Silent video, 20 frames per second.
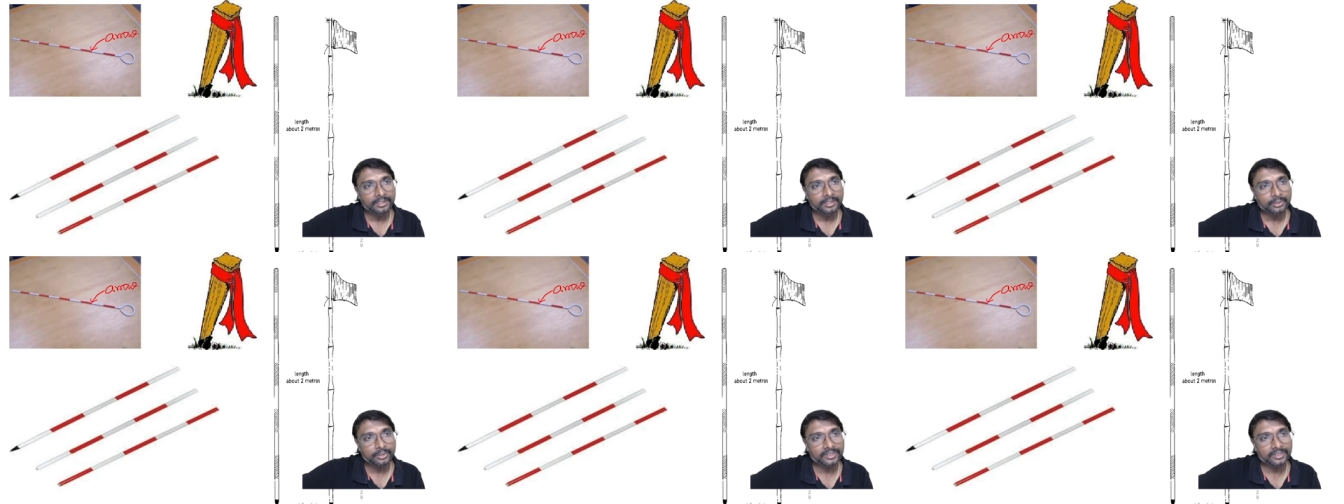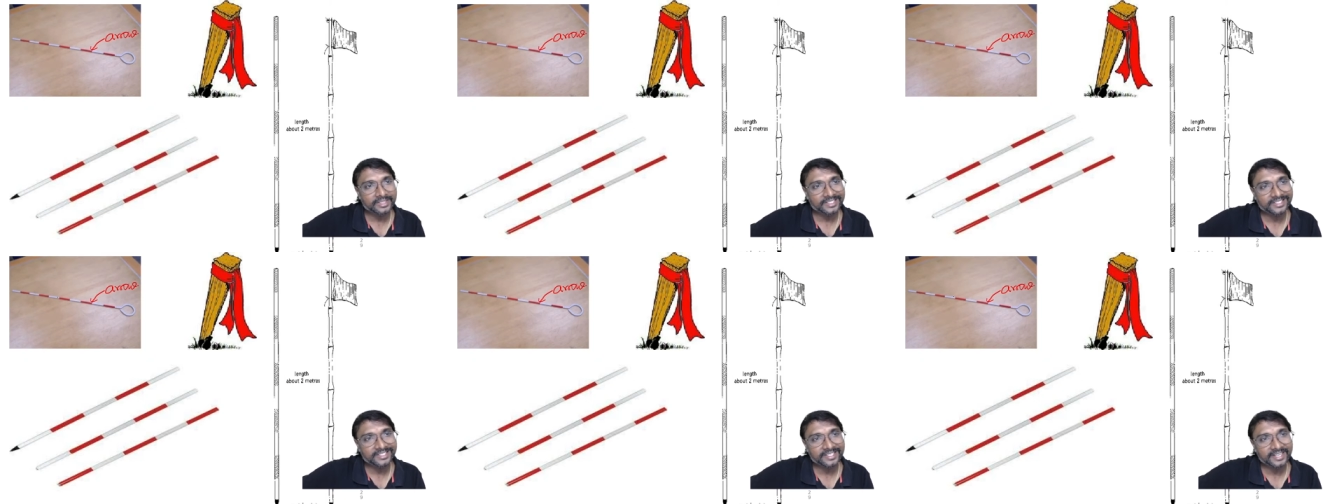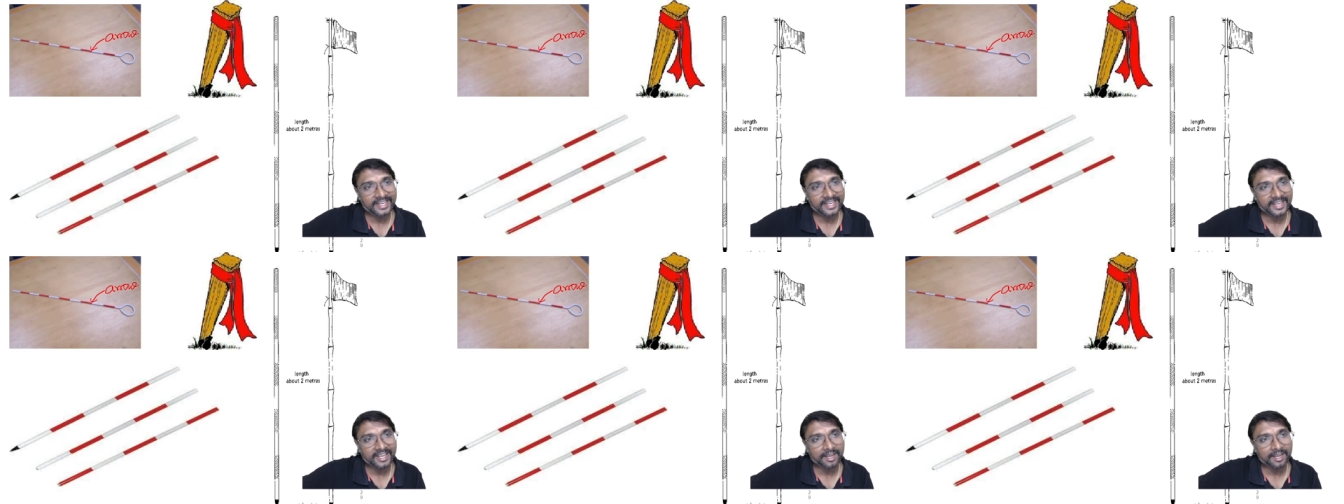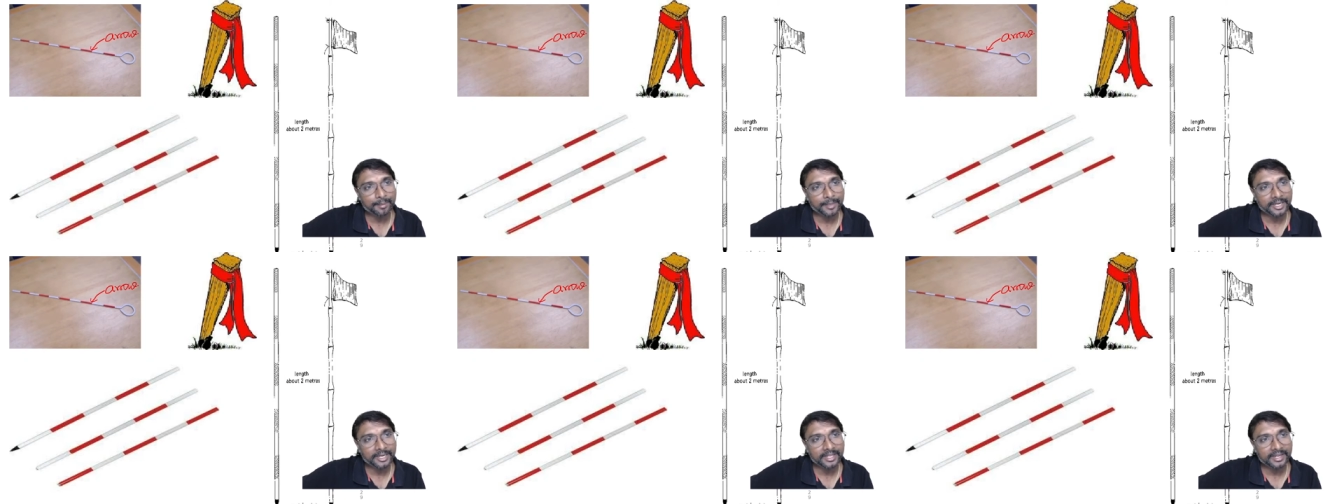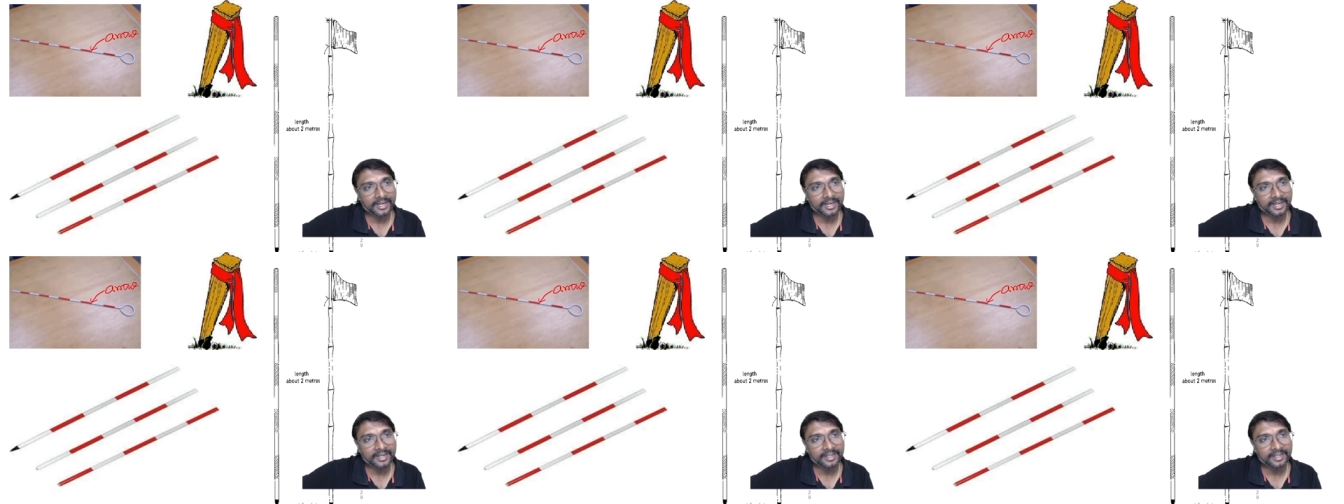So this diameter,
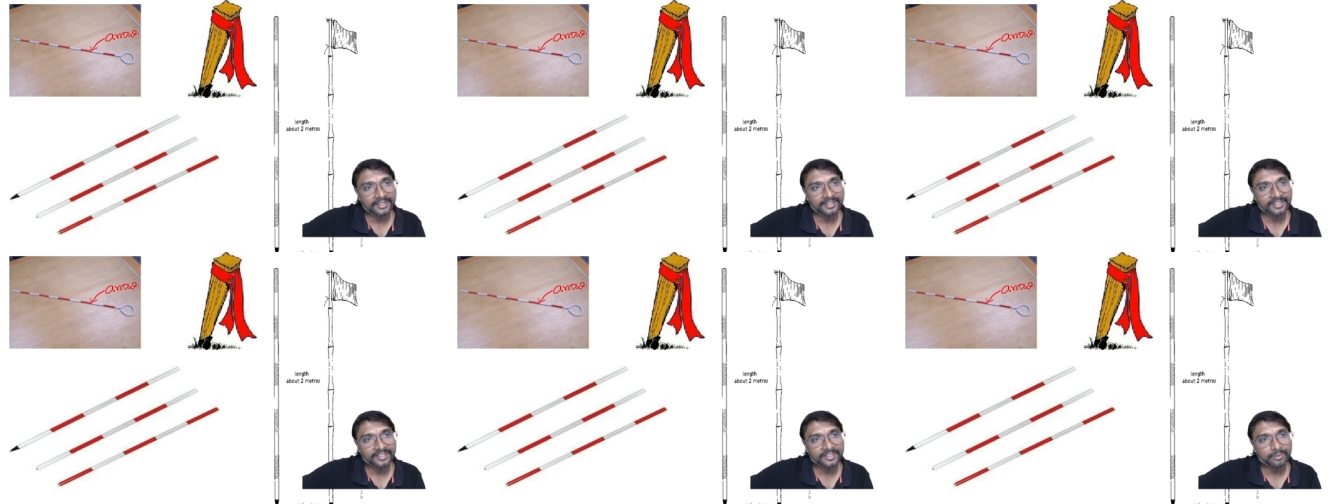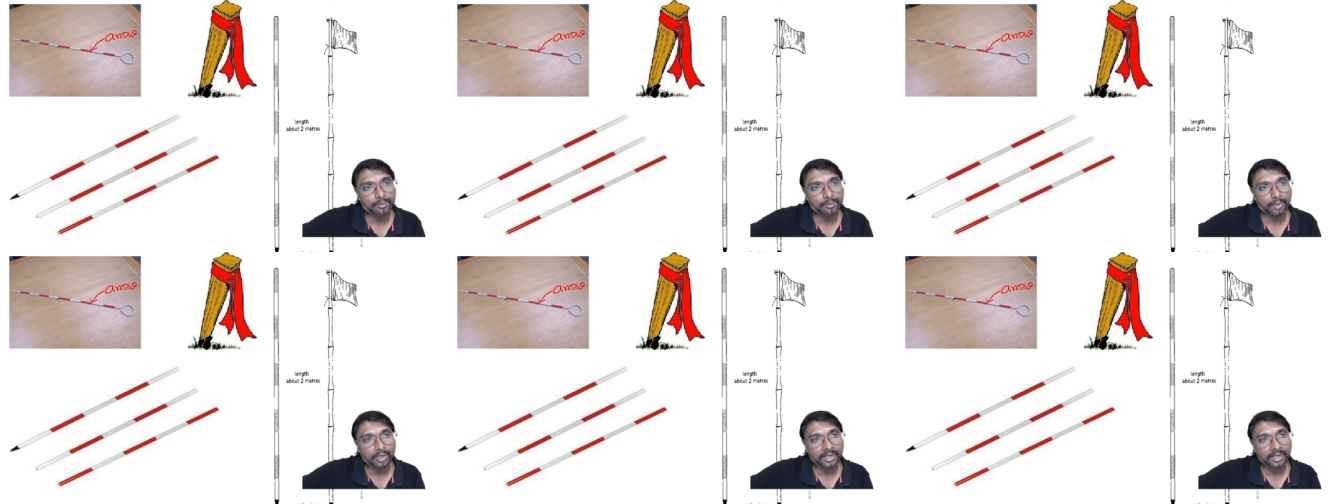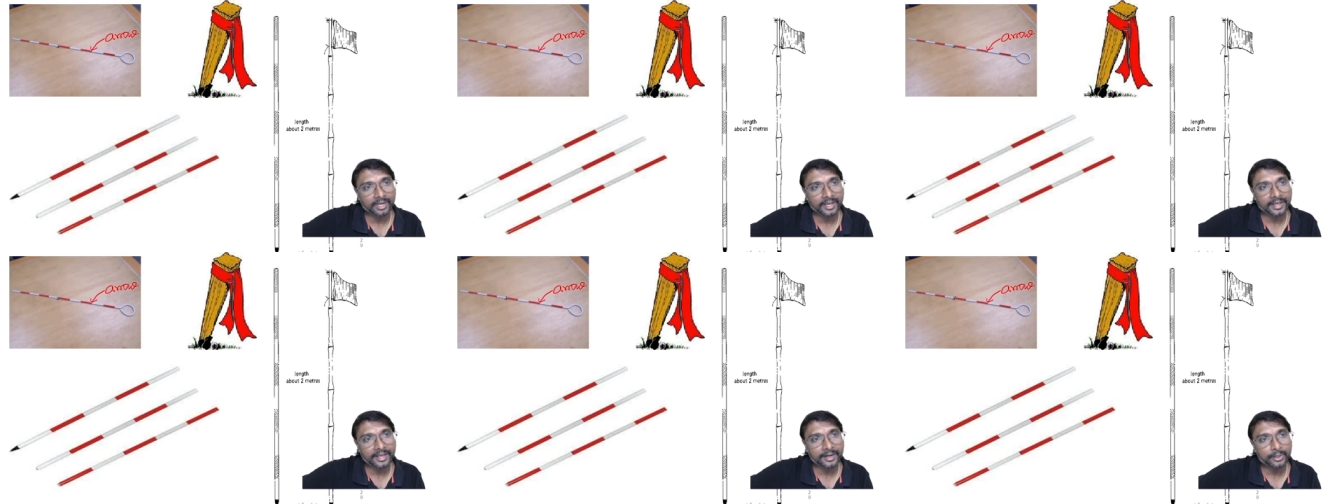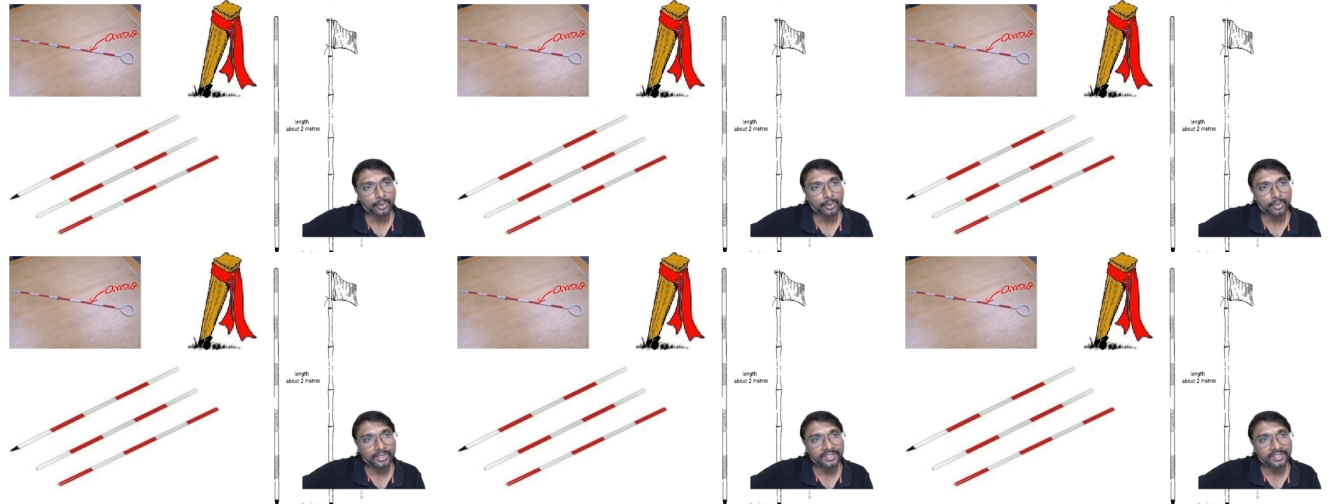it is a small arrow you